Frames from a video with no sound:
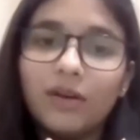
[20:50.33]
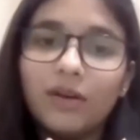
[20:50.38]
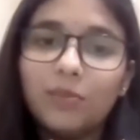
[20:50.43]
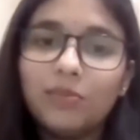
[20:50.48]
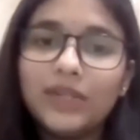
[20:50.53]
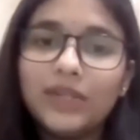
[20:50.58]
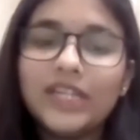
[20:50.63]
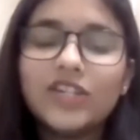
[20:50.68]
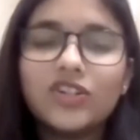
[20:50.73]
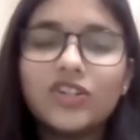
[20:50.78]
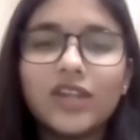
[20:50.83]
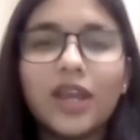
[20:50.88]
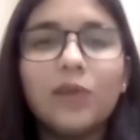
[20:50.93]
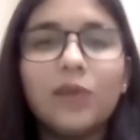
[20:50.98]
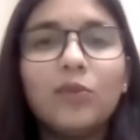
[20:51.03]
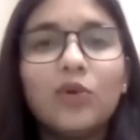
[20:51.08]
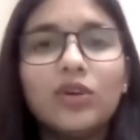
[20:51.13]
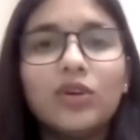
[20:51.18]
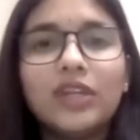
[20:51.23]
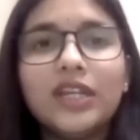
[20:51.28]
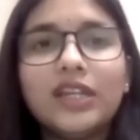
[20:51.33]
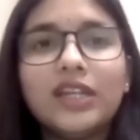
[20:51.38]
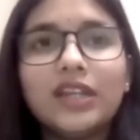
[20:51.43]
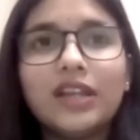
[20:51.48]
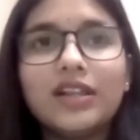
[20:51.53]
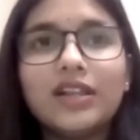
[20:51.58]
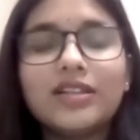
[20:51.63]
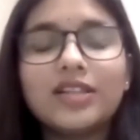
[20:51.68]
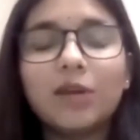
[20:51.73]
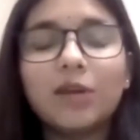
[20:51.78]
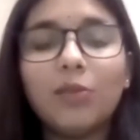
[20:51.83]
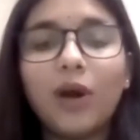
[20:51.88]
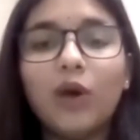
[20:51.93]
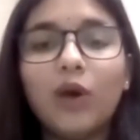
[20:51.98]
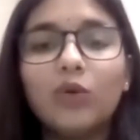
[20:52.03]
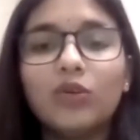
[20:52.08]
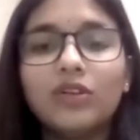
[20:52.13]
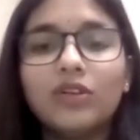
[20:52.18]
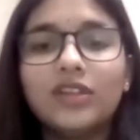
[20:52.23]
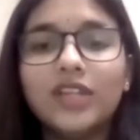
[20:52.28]
please share more details
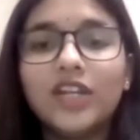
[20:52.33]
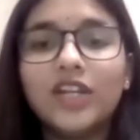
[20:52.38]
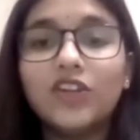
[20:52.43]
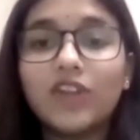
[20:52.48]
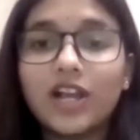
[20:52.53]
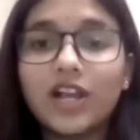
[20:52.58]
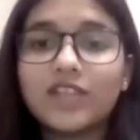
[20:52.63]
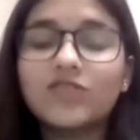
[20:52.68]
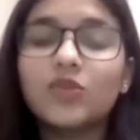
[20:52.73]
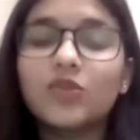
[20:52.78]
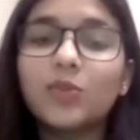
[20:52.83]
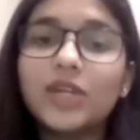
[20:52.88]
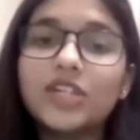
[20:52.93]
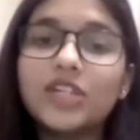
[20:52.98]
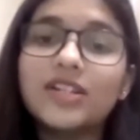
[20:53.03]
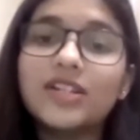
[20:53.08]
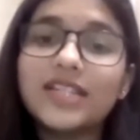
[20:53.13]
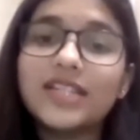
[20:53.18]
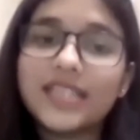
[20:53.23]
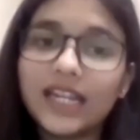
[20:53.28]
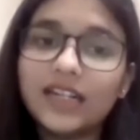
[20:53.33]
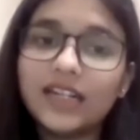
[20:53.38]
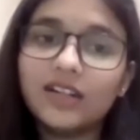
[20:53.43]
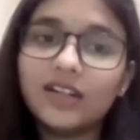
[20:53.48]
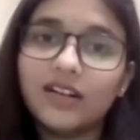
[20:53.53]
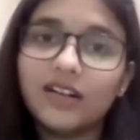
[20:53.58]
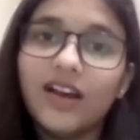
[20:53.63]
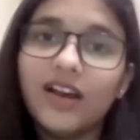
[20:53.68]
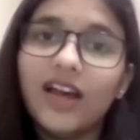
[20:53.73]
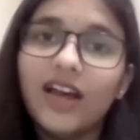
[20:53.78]
about the transformational center